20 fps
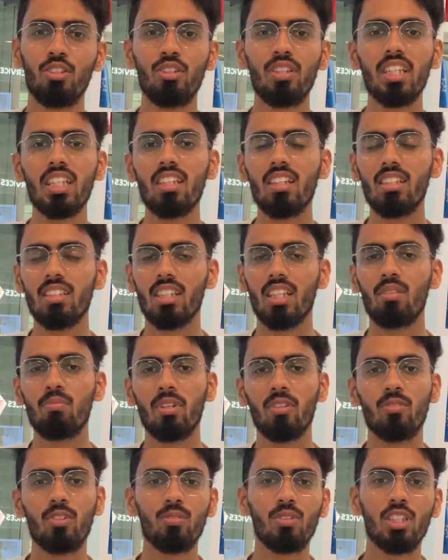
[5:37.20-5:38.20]
During our
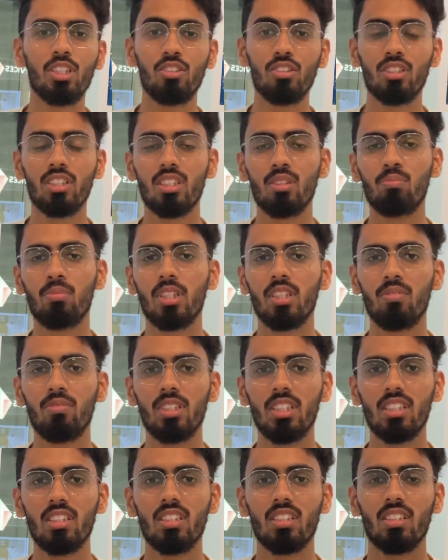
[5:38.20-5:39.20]
time, everyone used the
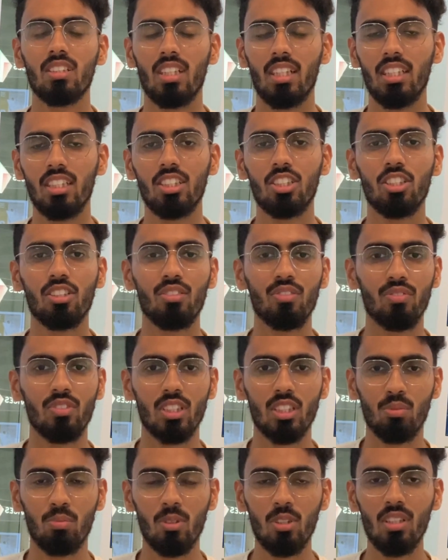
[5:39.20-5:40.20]
previous edition of
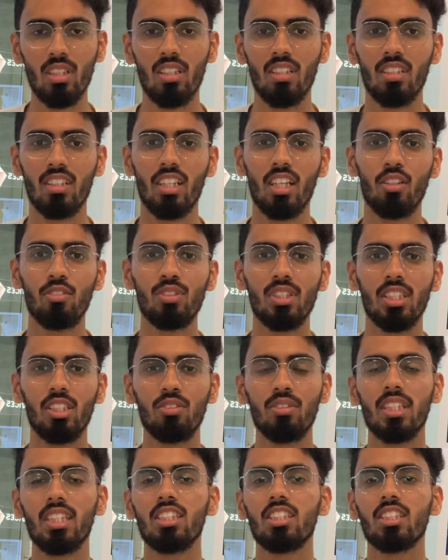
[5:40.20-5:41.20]
this book. Now the
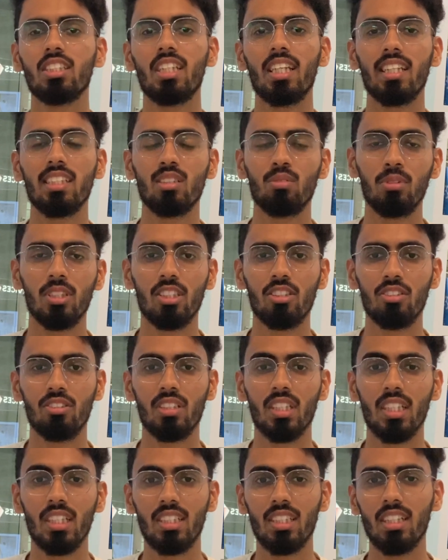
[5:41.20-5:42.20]
new edition has been
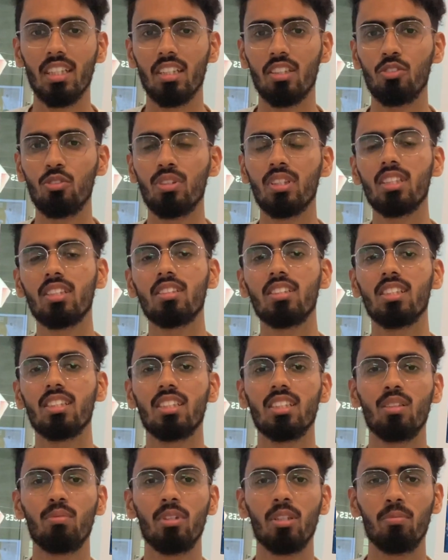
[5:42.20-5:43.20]
curated according to
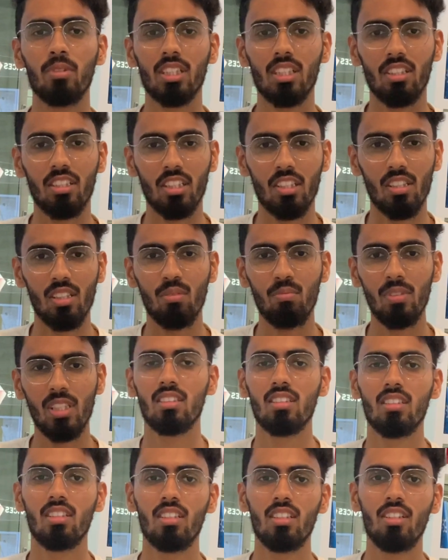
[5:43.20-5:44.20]
the CBME
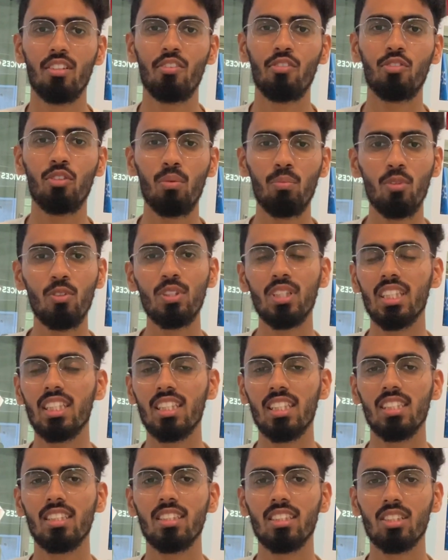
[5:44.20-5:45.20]
curriculum. For more
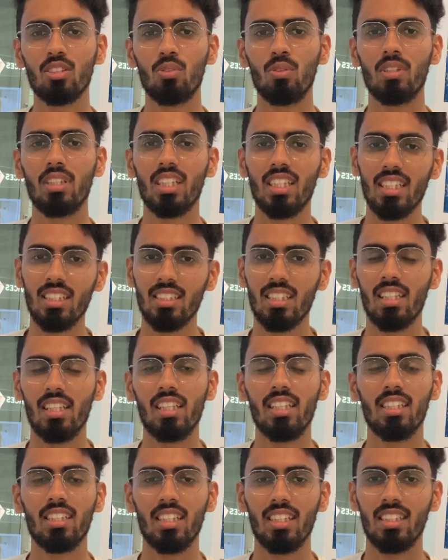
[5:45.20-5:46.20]
details, contact the
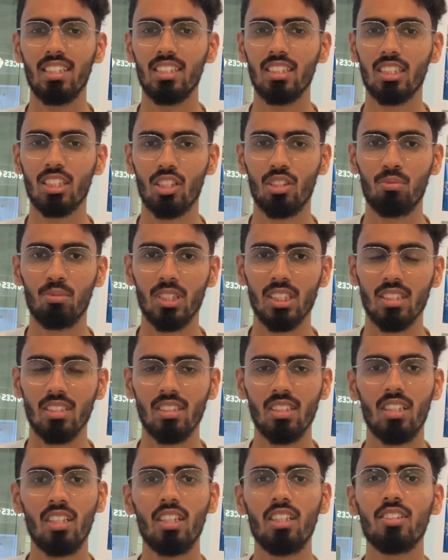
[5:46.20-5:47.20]
link in
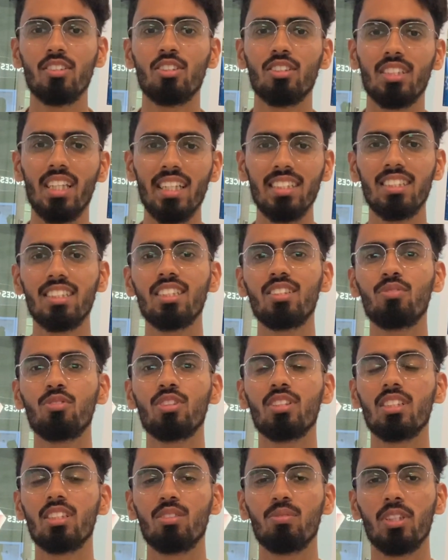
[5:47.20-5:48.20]
description. So that's it for
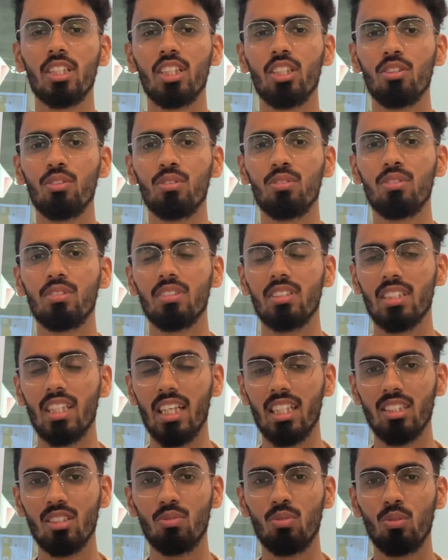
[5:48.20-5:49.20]
this video.
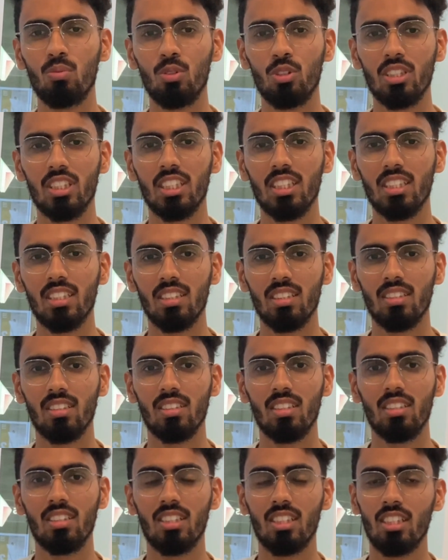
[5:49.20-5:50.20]
Thanks for watching.
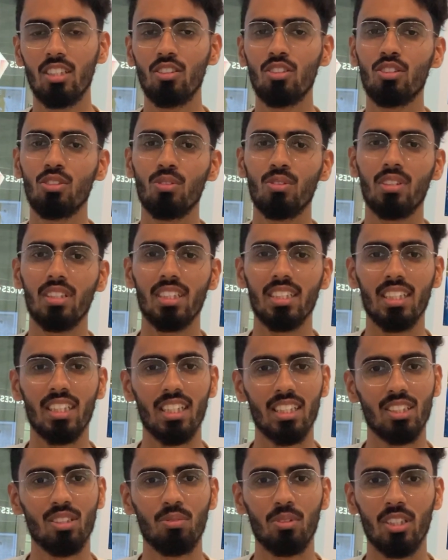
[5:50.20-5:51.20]
See you soon in the
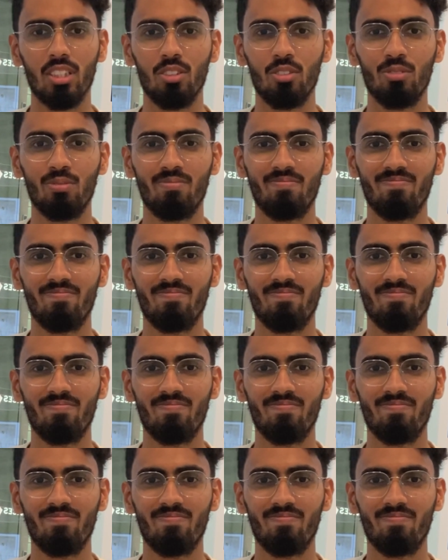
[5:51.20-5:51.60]
next video.